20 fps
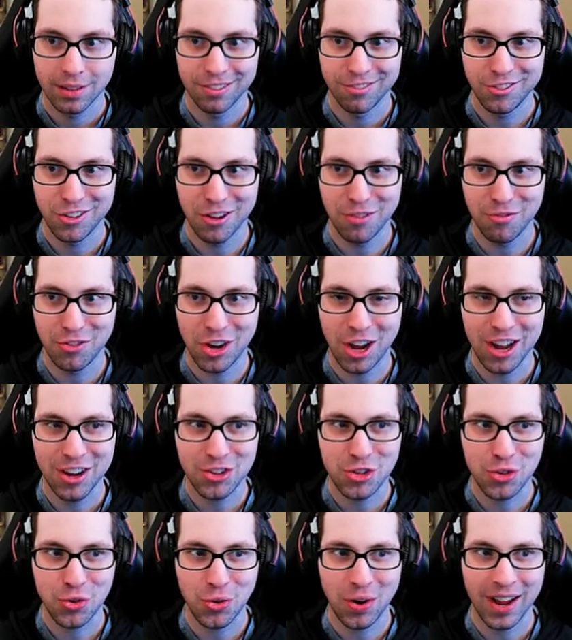You have not
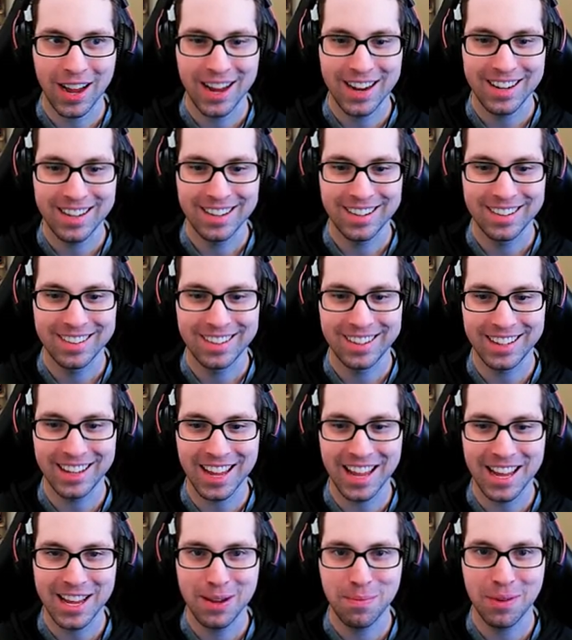tried the
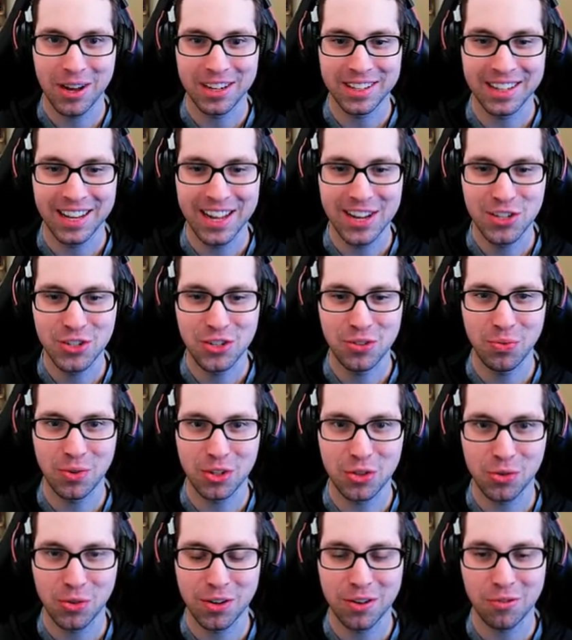game on Legend with
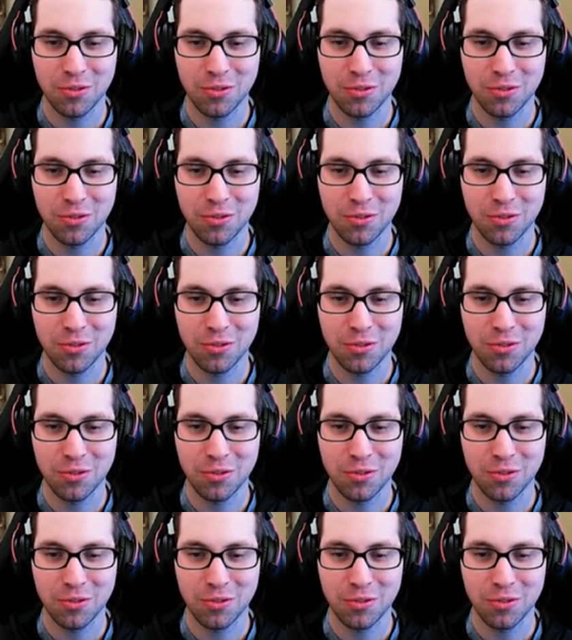Trent